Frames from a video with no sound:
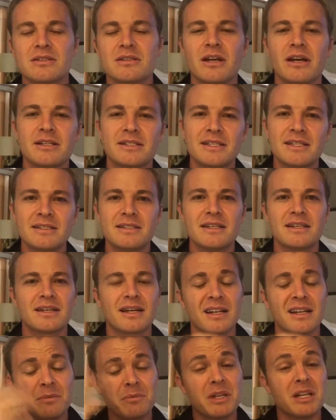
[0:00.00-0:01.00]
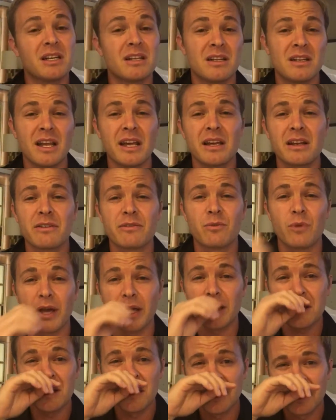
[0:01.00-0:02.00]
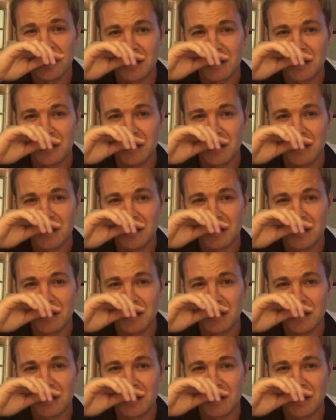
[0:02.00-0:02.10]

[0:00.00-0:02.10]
Narcissistic, I didn't mean it in a negative way.